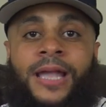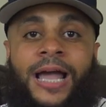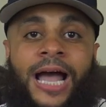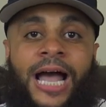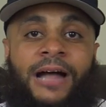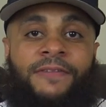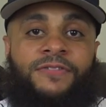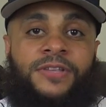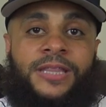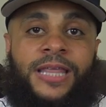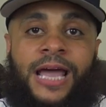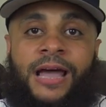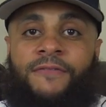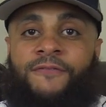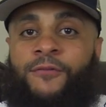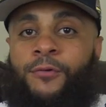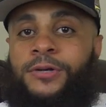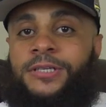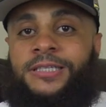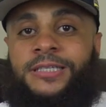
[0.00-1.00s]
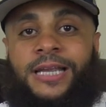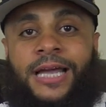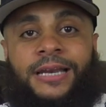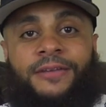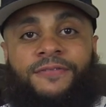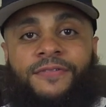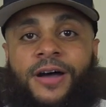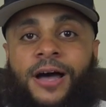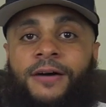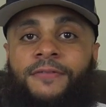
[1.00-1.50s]
After that,
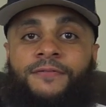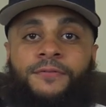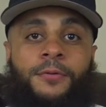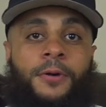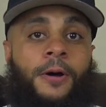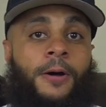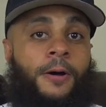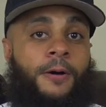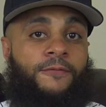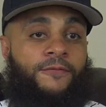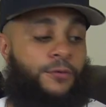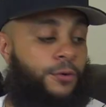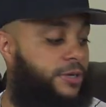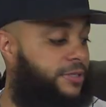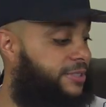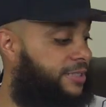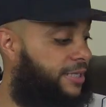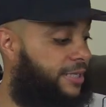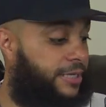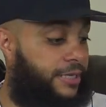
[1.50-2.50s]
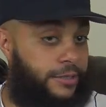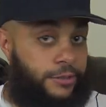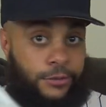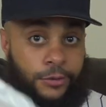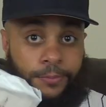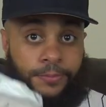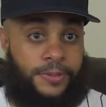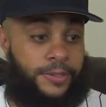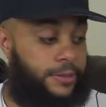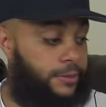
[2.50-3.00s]
$14.95 for, um, for a tee and
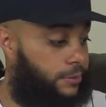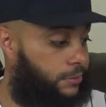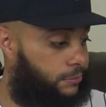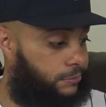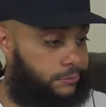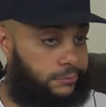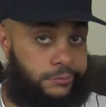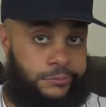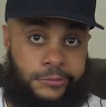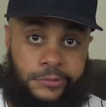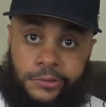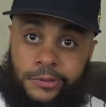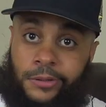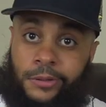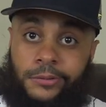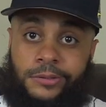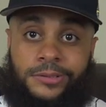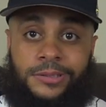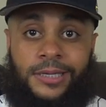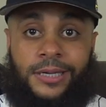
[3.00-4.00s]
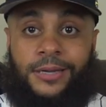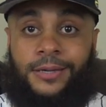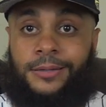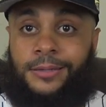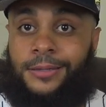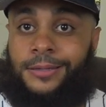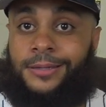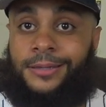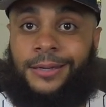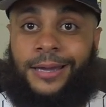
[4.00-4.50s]
you'll be, you know what I'm
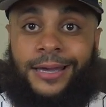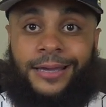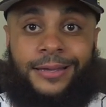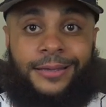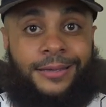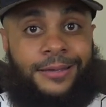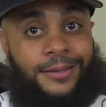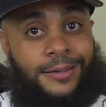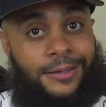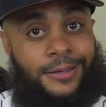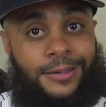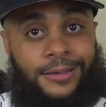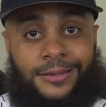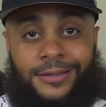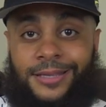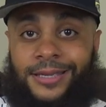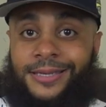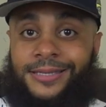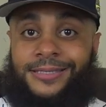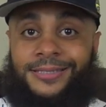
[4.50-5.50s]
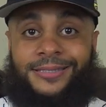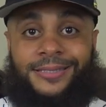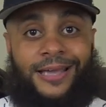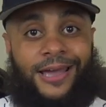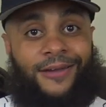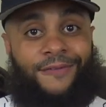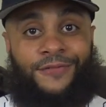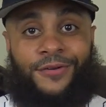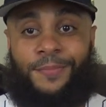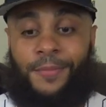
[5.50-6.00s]
saying, looking like this
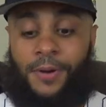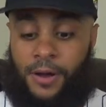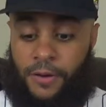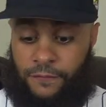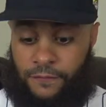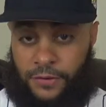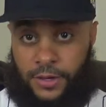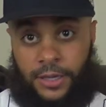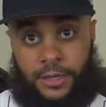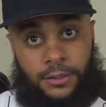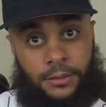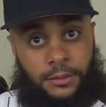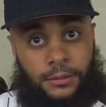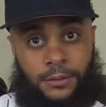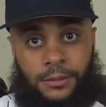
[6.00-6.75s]
every month. Like,